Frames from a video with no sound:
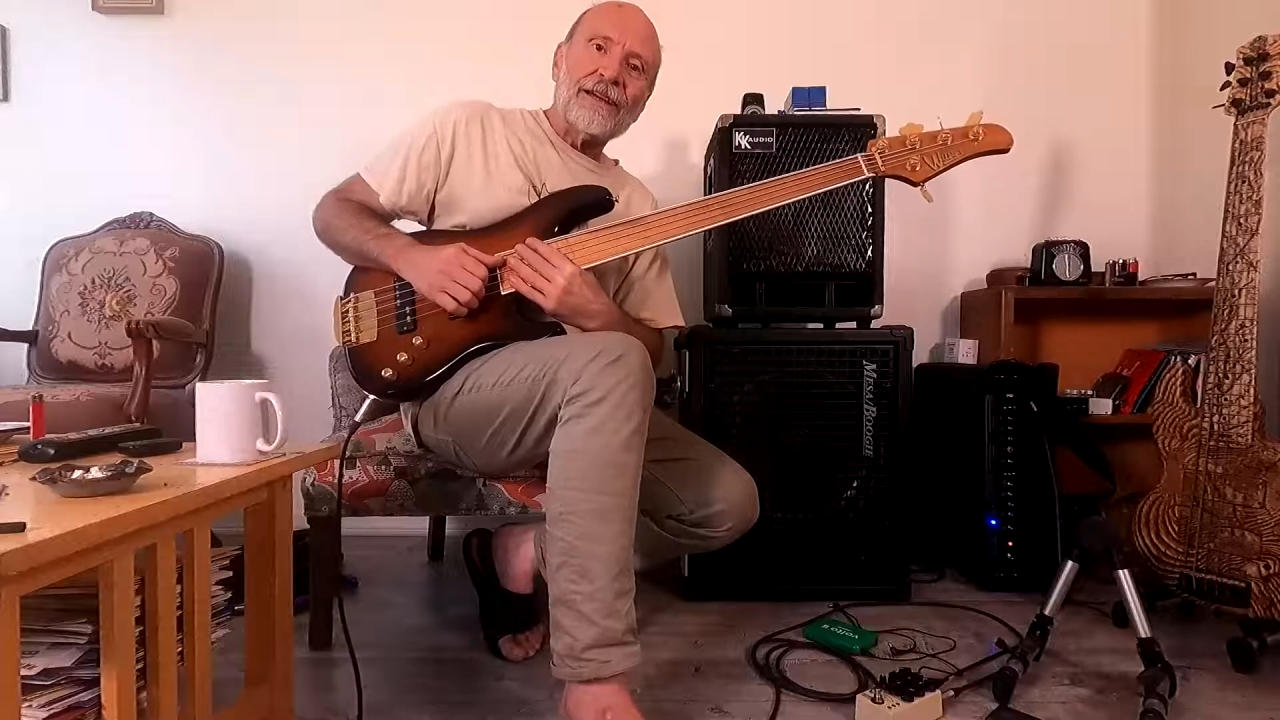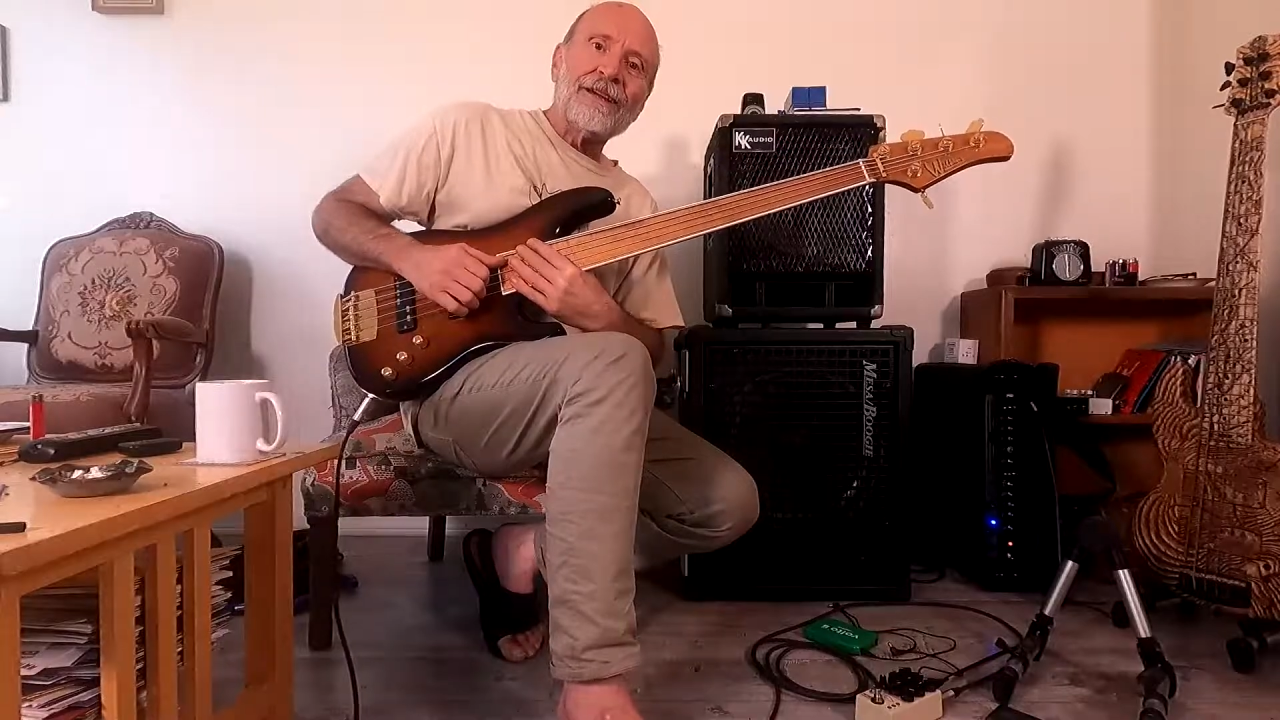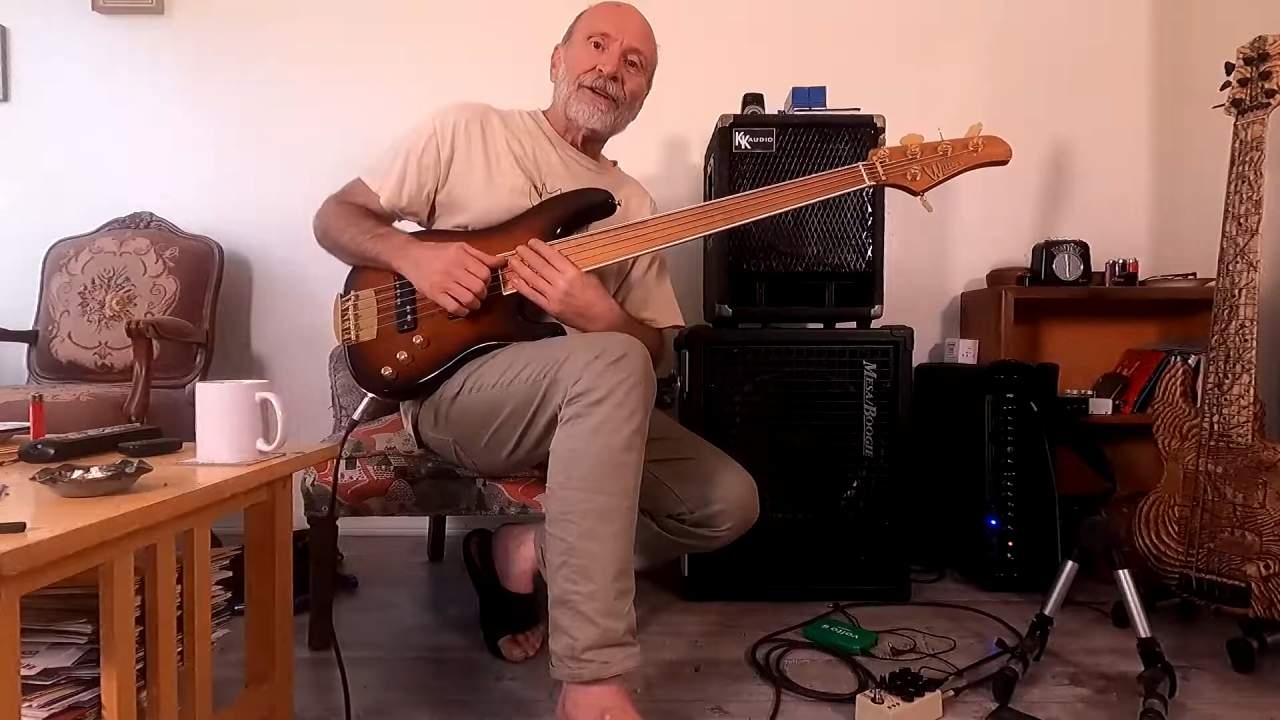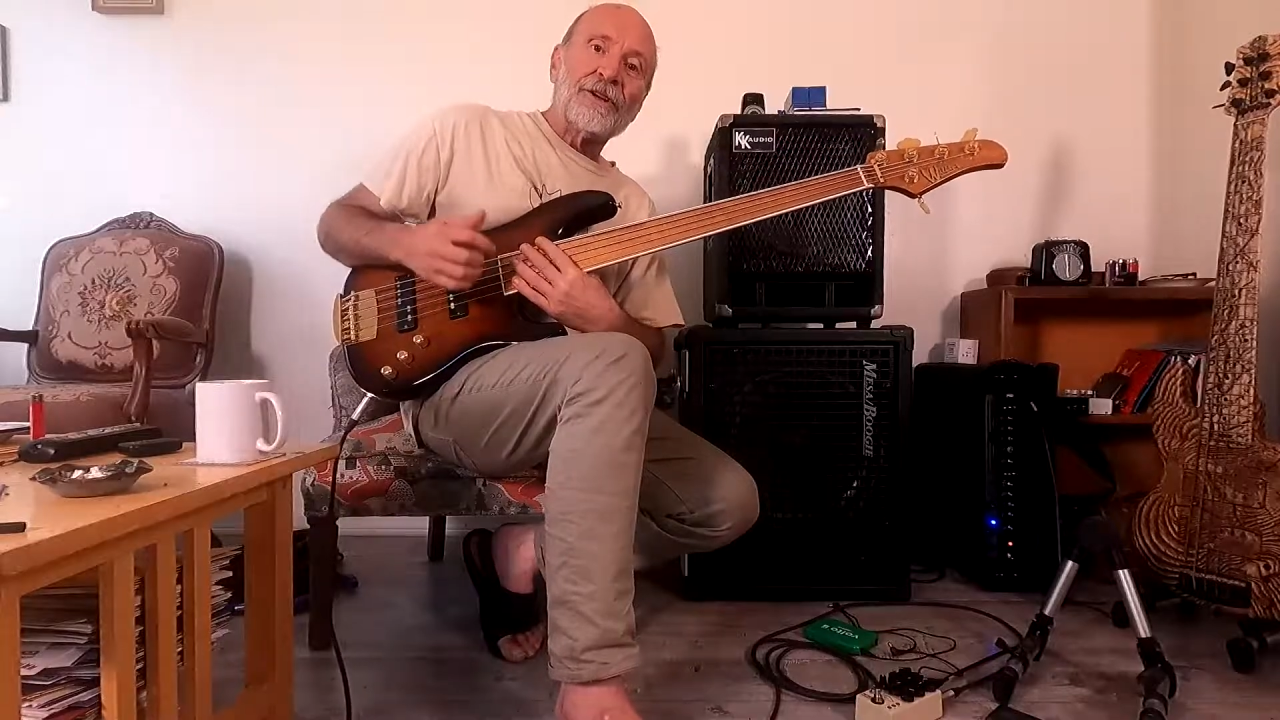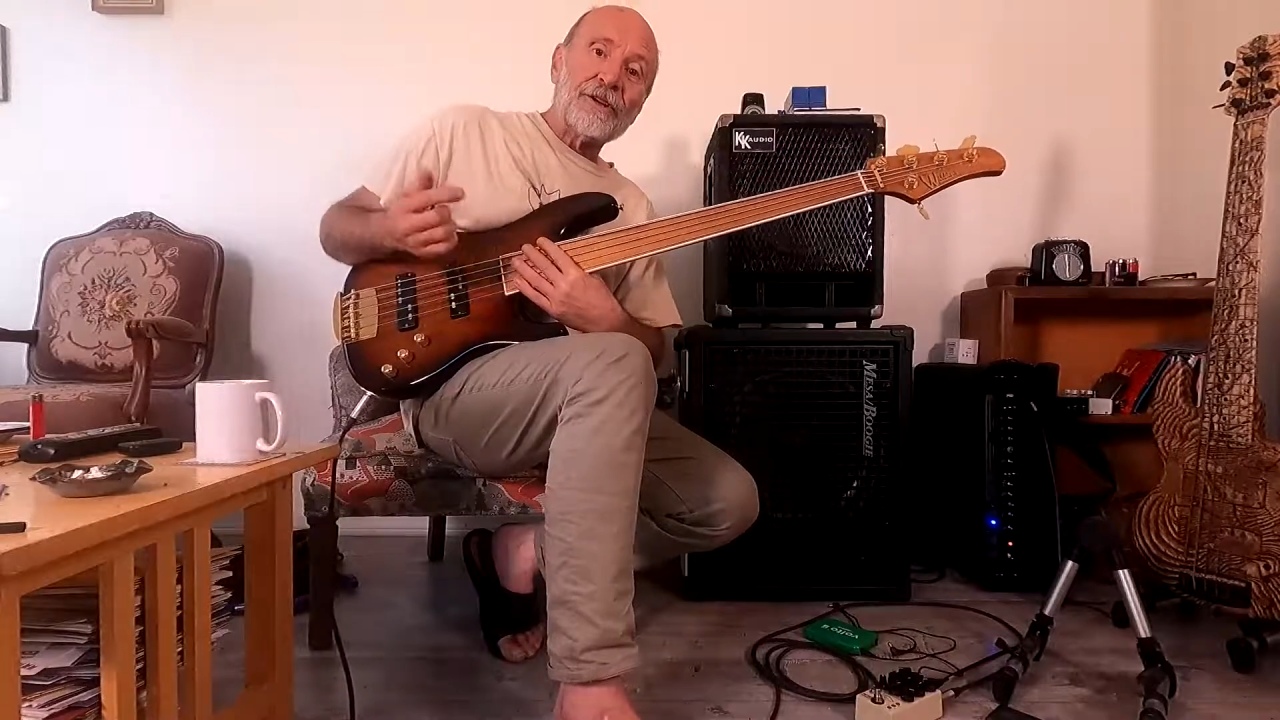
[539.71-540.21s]
I
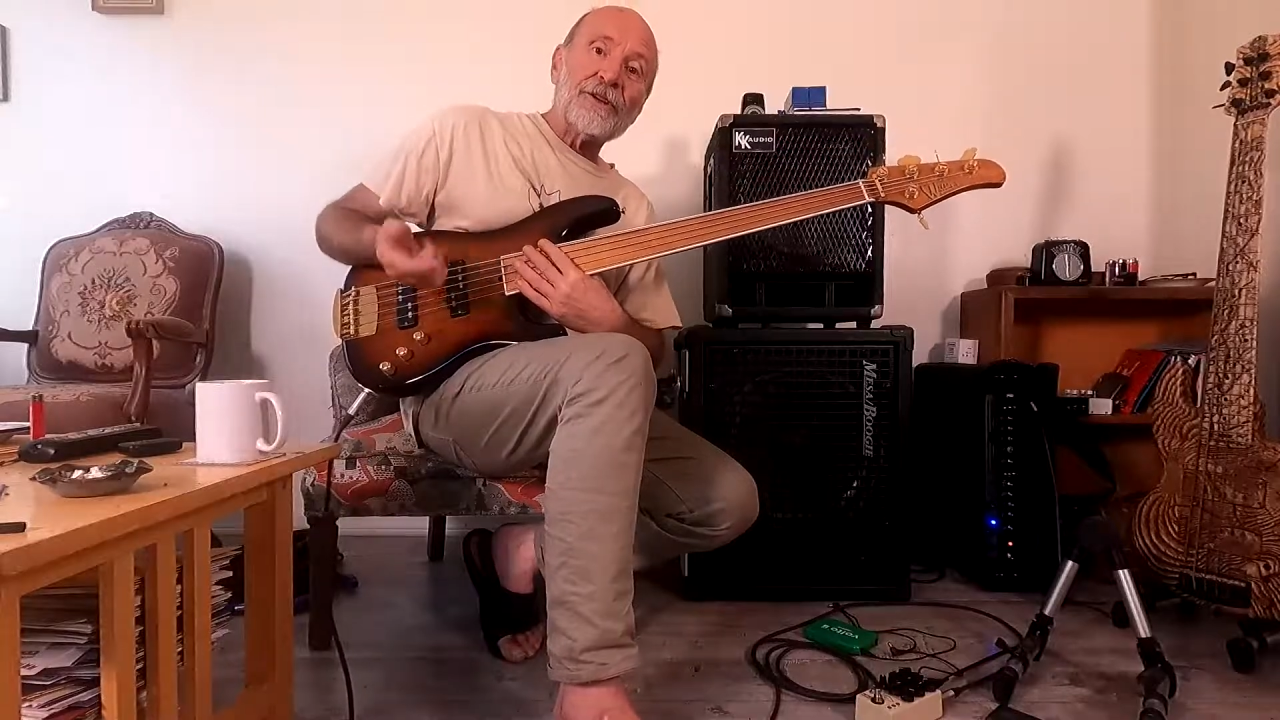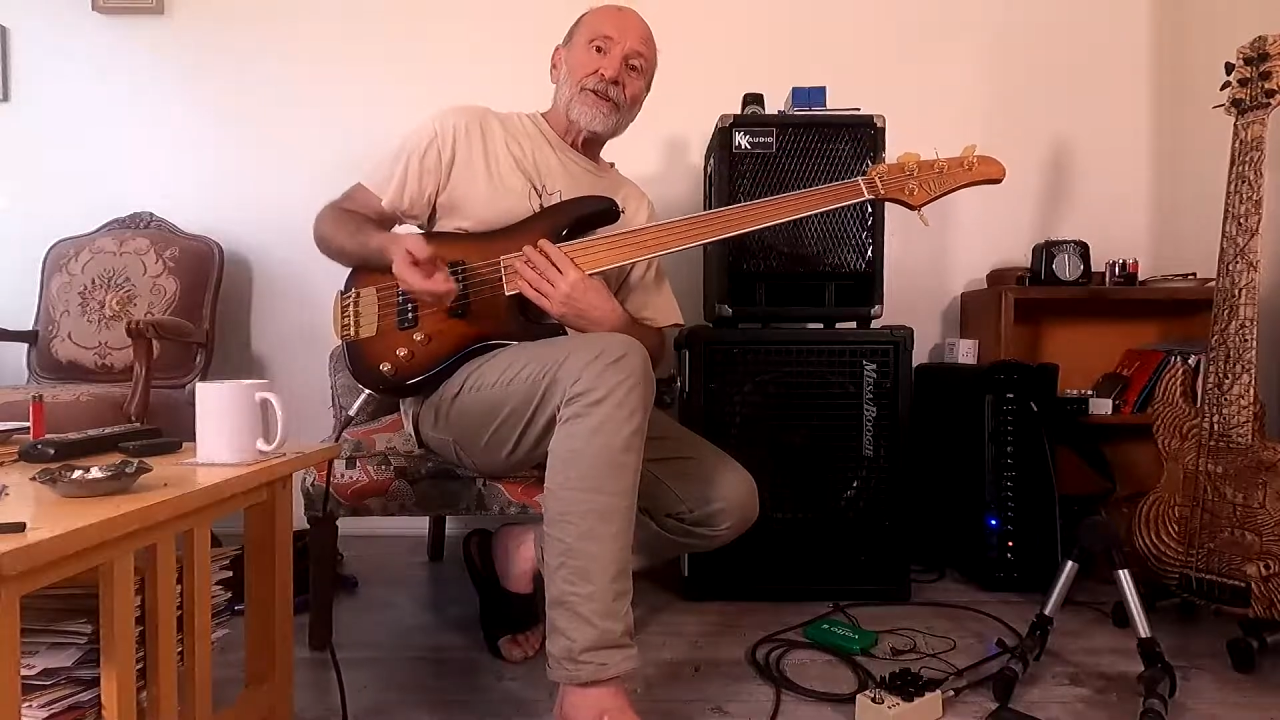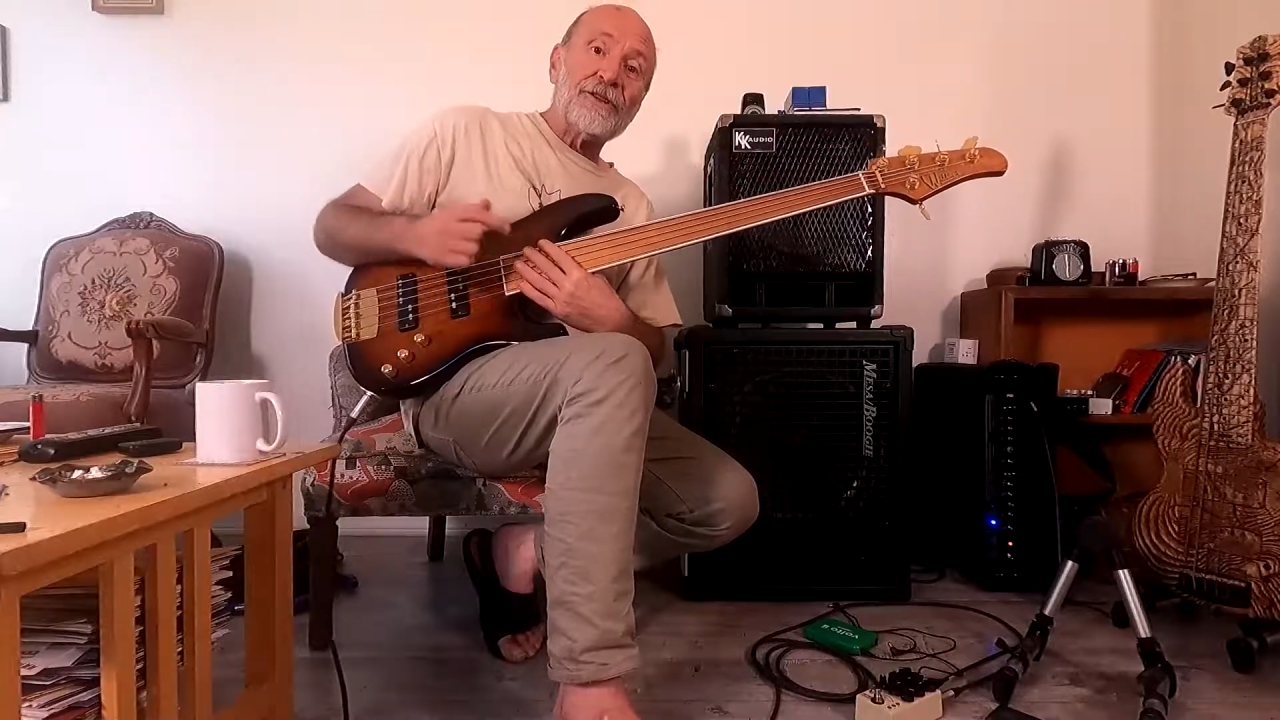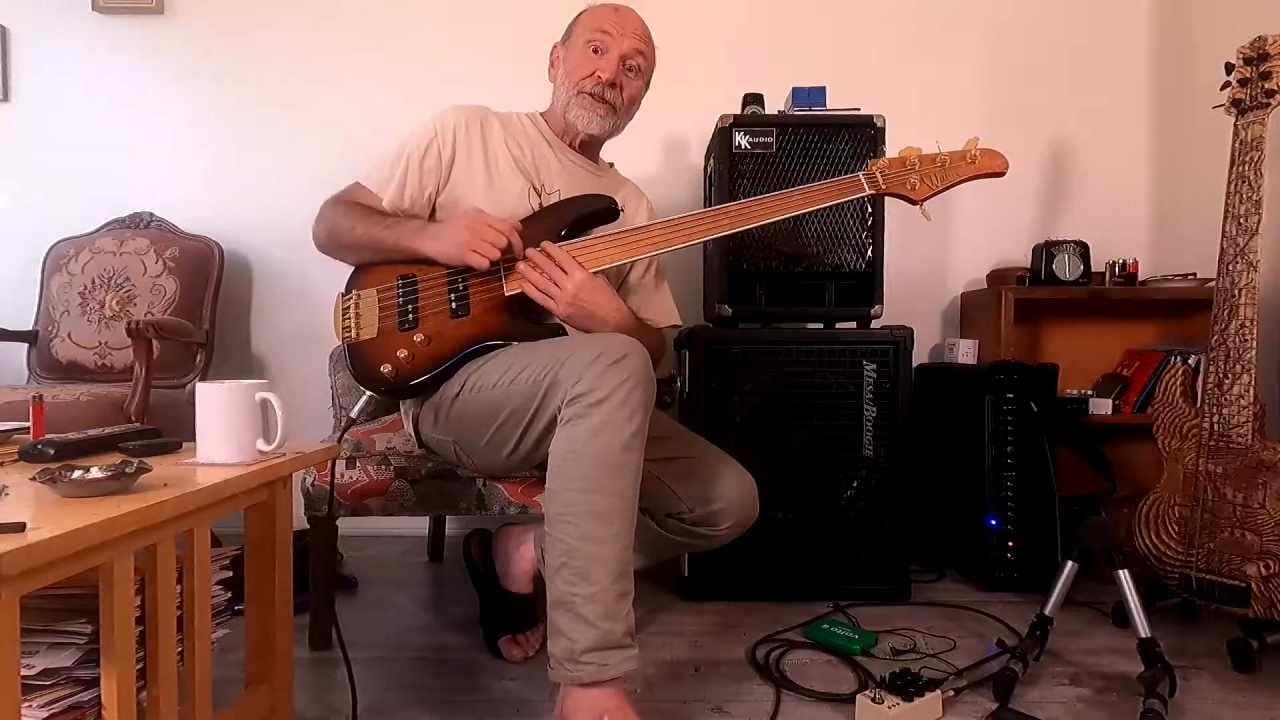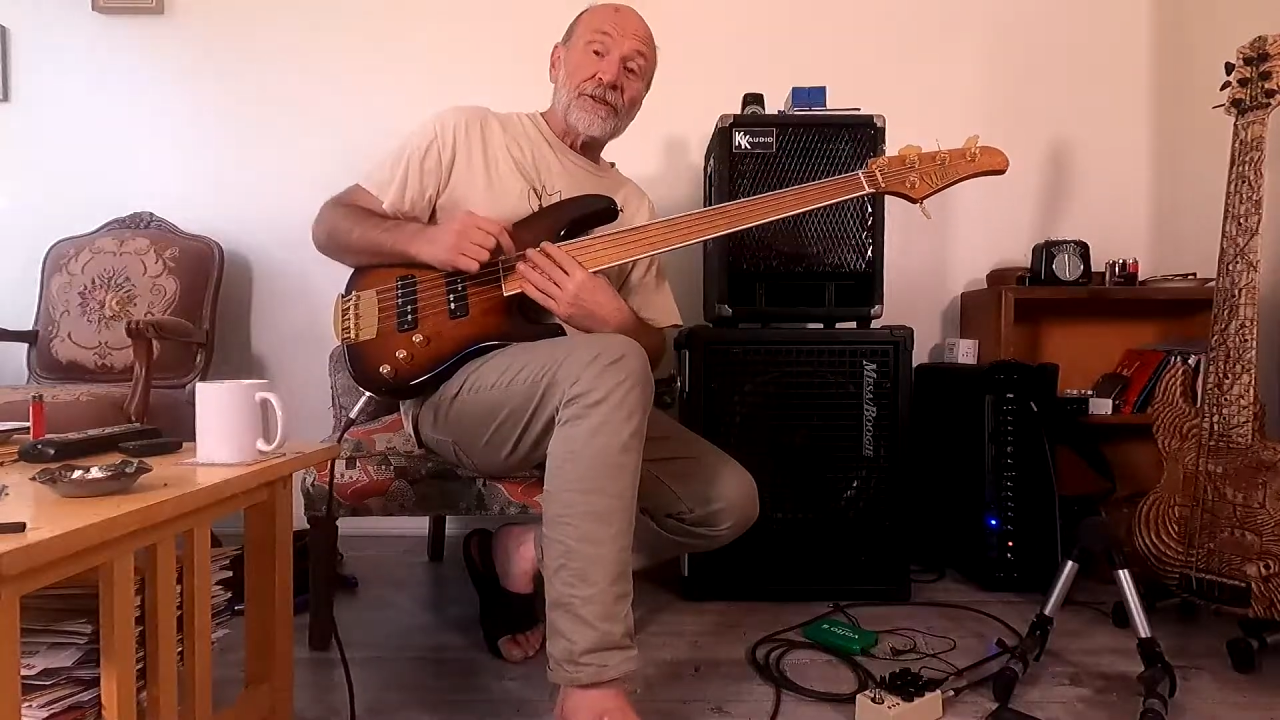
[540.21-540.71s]
encourage you